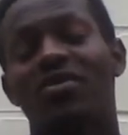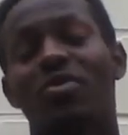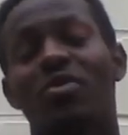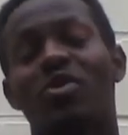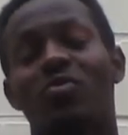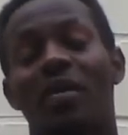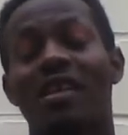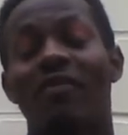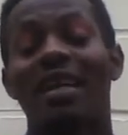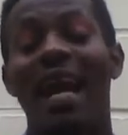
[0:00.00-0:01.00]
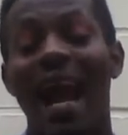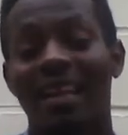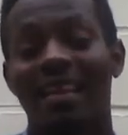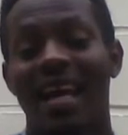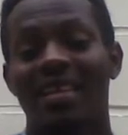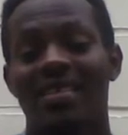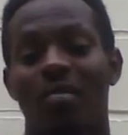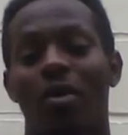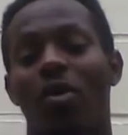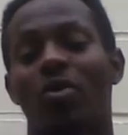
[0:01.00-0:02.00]
you specific guidelines
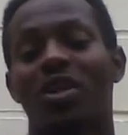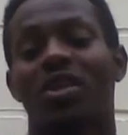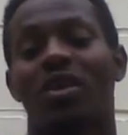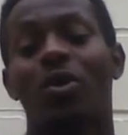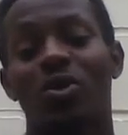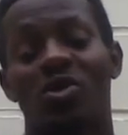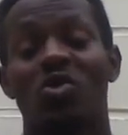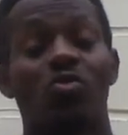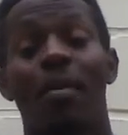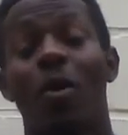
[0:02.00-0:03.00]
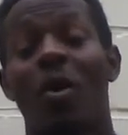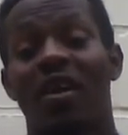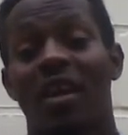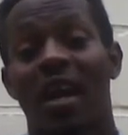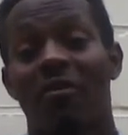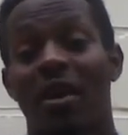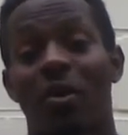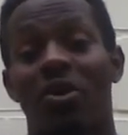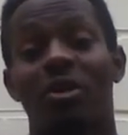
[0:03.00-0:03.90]
about holding the cotton swab over the area where he